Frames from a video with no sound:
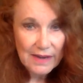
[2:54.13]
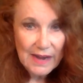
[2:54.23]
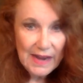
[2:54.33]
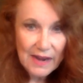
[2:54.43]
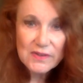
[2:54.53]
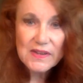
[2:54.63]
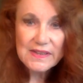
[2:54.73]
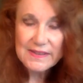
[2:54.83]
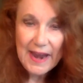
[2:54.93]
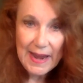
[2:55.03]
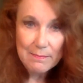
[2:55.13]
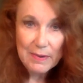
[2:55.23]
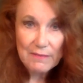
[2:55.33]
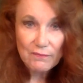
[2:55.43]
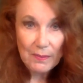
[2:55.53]
Here's a
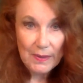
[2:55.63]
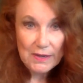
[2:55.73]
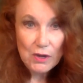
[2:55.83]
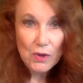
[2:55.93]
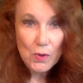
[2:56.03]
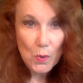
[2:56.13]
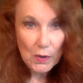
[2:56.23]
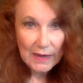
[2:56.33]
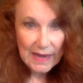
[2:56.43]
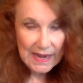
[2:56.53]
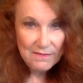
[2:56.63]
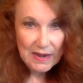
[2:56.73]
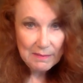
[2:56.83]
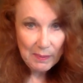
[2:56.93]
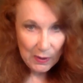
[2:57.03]
statement from the New York
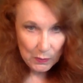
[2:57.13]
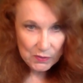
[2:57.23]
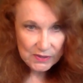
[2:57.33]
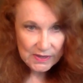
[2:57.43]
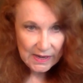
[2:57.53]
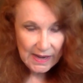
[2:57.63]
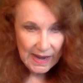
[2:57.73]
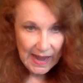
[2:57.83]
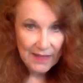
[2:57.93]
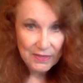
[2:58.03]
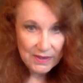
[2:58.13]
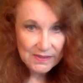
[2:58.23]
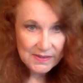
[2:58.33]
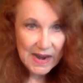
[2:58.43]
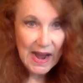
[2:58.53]
Evening Post at this
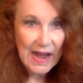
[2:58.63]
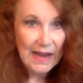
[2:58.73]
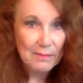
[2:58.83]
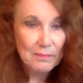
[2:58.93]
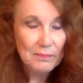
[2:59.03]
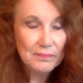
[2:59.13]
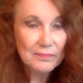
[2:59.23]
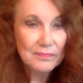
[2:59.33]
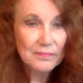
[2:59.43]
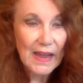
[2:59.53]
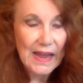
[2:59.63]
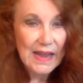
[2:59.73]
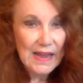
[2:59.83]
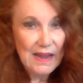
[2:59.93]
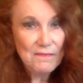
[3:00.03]
time.
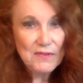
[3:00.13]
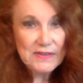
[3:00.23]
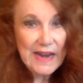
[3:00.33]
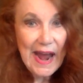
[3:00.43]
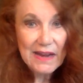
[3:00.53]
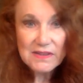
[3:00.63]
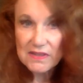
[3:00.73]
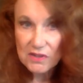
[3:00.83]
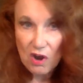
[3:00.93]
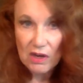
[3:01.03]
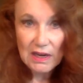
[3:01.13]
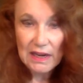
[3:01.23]
"If the taxes aren't